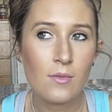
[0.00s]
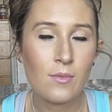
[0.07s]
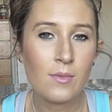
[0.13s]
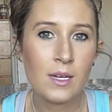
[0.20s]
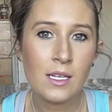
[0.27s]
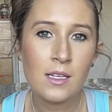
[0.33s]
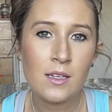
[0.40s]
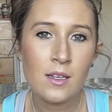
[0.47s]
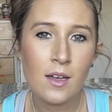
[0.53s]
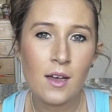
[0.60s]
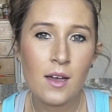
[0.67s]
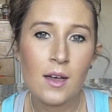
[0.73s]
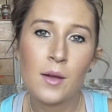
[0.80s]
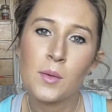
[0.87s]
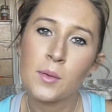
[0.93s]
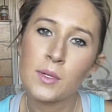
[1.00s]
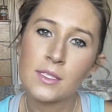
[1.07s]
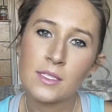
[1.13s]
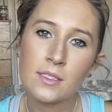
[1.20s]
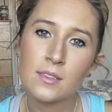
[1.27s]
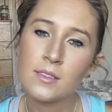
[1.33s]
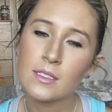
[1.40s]
When I
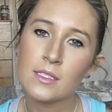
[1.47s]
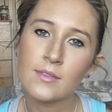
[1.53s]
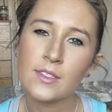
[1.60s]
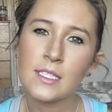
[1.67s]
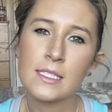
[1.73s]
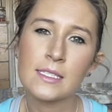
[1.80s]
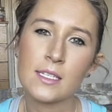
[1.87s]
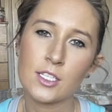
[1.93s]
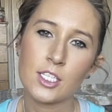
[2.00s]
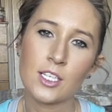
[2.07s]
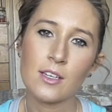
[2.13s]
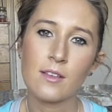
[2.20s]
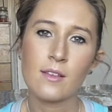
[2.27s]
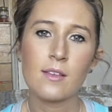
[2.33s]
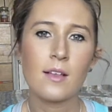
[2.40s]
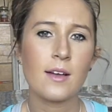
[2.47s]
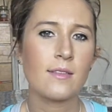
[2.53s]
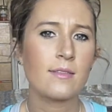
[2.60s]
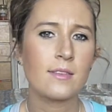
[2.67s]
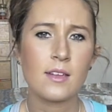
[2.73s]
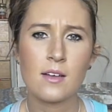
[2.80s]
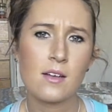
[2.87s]
wasn't living such a healthy
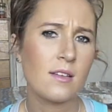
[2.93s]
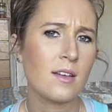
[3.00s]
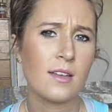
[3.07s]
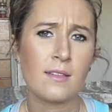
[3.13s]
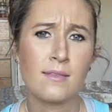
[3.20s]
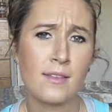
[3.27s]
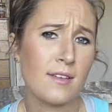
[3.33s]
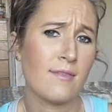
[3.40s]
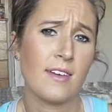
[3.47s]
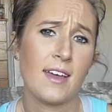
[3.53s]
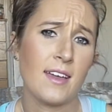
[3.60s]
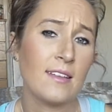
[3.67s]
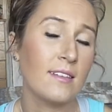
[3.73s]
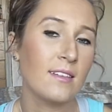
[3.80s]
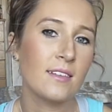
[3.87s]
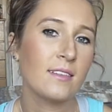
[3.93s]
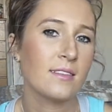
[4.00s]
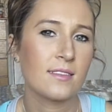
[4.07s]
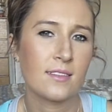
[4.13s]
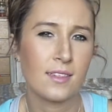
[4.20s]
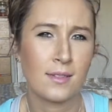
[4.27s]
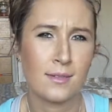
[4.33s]
lifestyle, I never ate
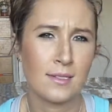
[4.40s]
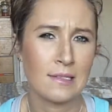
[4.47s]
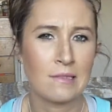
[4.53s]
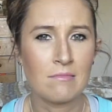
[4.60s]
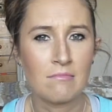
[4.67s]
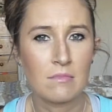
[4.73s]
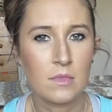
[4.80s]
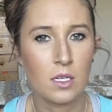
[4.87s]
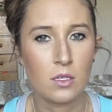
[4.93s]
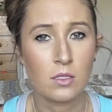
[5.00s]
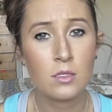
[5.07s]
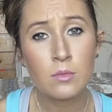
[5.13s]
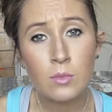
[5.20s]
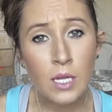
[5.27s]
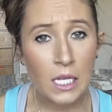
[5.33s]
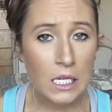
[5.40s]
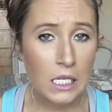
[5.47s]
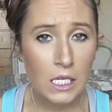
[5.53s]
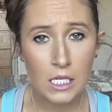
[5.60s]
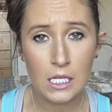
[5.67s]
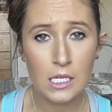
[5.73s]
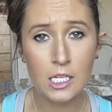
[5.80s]
nuts. I didn't contemplate
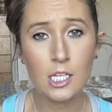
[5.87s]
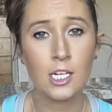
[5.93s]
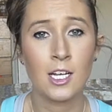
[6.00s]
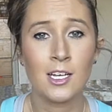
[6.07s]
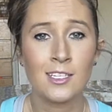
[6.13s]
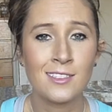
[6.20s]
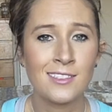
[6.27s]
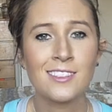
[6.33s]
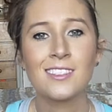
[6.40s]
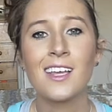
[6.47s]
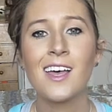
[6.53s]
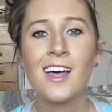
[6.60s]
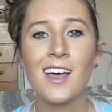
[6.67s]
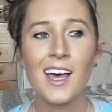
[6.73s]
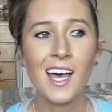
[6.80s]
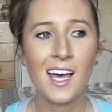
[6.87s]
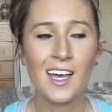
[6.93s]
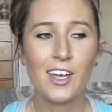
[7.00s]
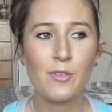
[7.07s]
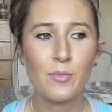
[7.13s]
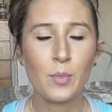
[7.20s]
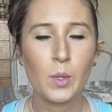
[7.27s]
eating nuts.
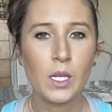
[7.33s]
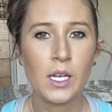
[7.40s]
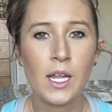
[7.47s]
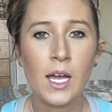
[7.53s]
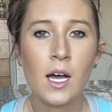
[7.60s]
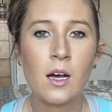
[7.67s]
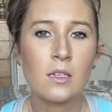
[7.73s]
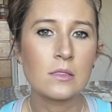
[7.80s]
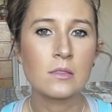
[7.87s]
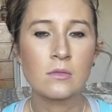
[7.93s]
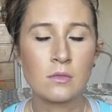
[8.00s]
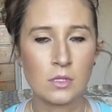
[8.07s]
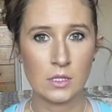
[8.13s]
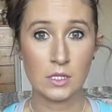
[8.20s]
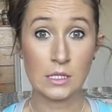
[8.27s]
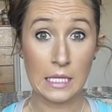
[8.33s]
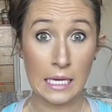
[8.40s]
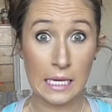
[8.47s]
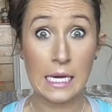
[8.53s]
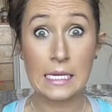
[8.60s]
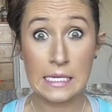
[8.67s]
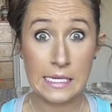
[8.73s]
But now
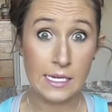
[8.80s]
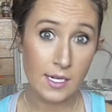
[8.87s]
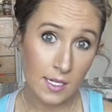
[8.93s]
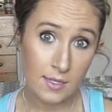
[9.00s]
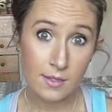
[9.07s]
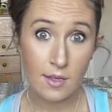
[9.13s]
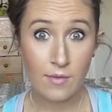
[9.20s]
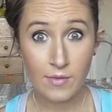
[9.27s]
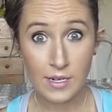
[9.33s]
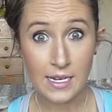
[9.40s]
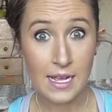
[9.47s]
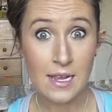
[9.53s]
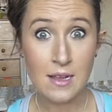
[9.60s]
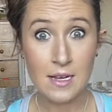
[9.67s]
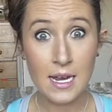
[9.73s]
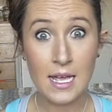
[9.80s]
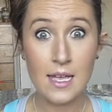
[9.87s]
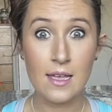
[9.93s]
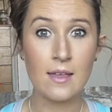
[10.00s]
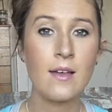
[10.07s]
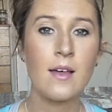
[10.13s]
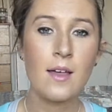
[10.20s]
I eat nuts every dang
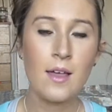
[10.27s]
day.